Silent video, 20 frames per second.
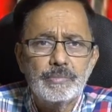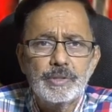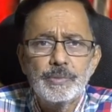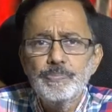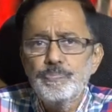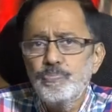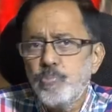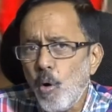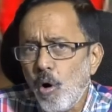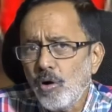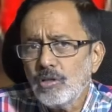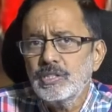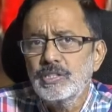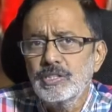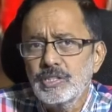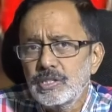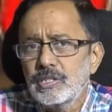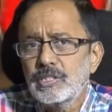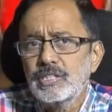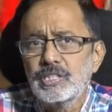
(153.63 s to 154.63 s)

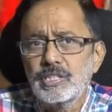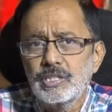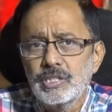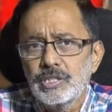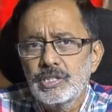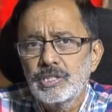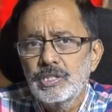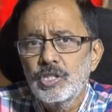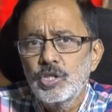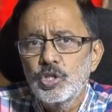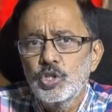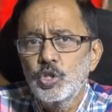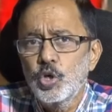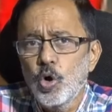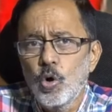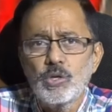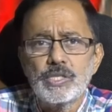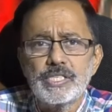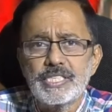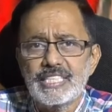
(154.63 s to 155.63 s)
important
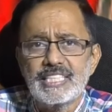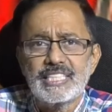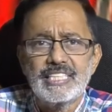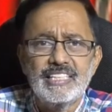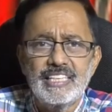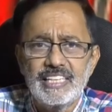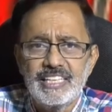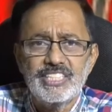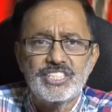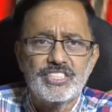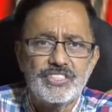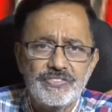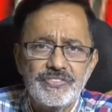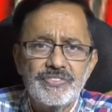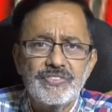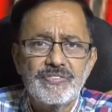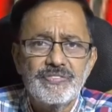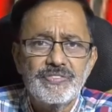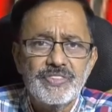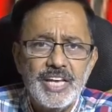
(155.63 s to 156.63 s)
roles in the narrative
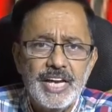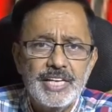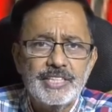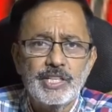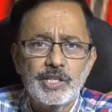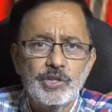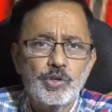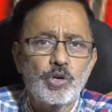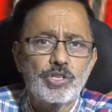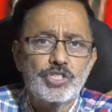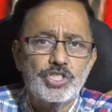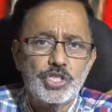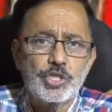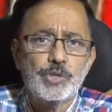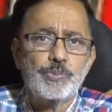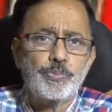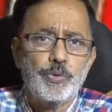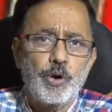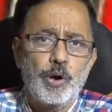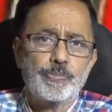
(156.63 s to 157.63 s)
and are not
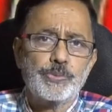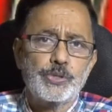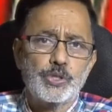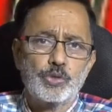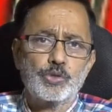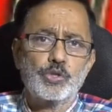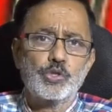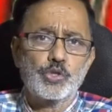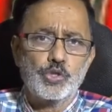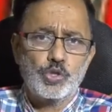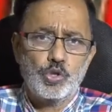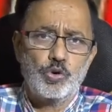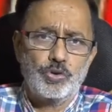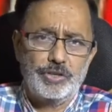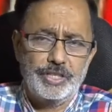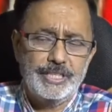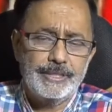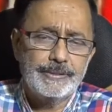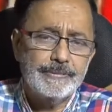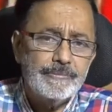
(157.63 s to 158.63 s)
just props to the
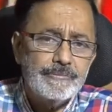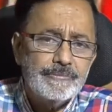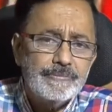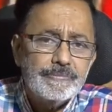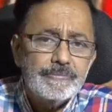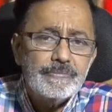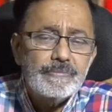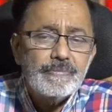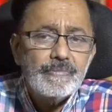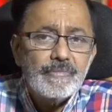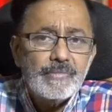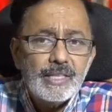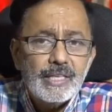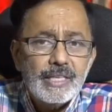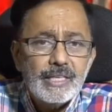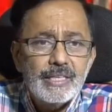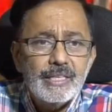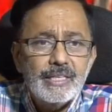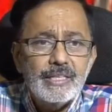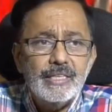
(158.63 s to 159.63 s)
story.
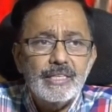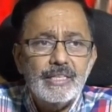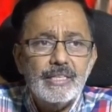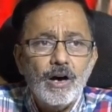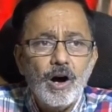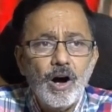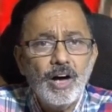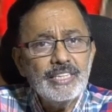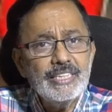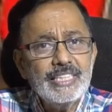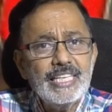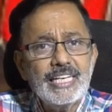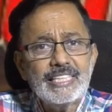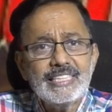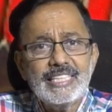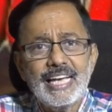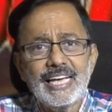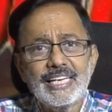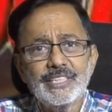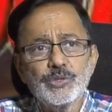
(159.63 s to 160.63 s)
On the
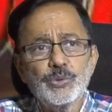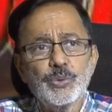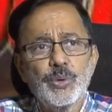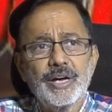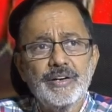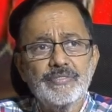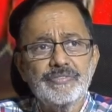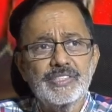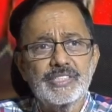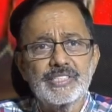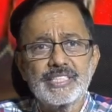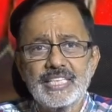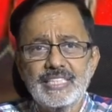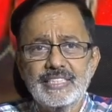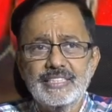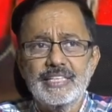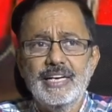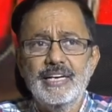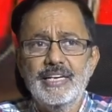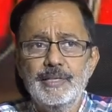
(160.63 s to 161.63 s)
other hand, you have this
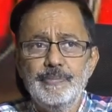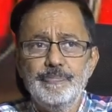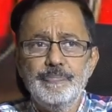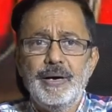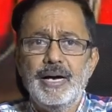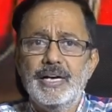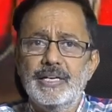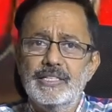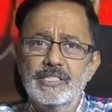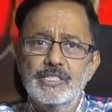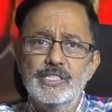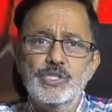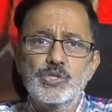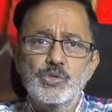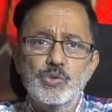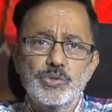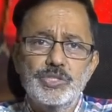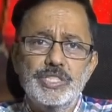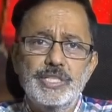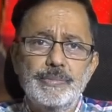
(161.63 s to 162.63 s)
entire parallel
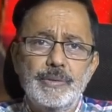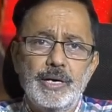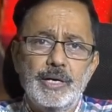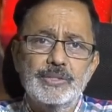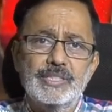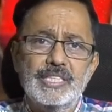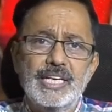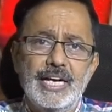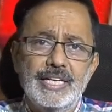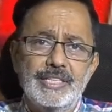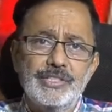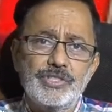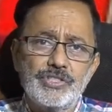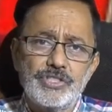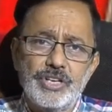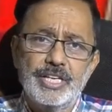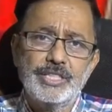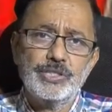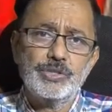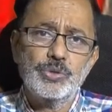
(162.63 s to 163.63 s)
story about guys
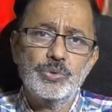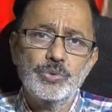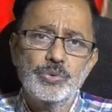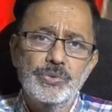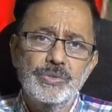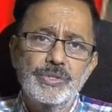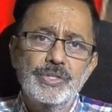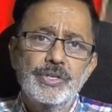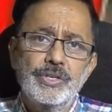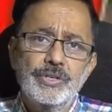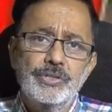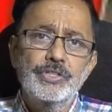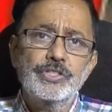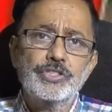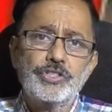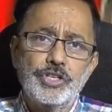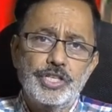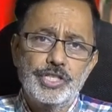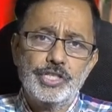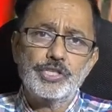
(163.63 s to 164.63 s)
trying to
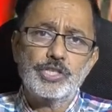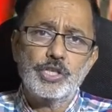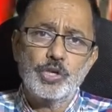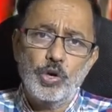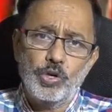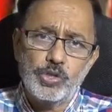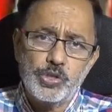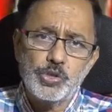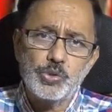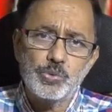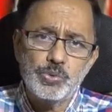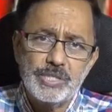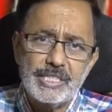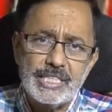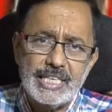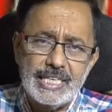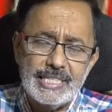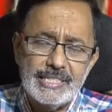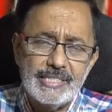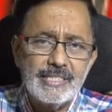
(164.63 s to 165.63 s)
retrace the lost
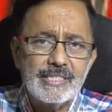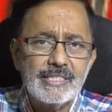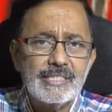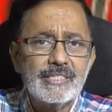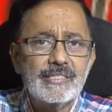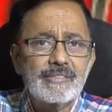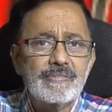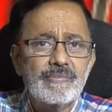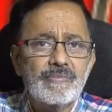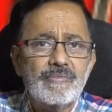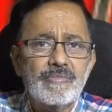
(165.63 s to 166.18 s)
suitcase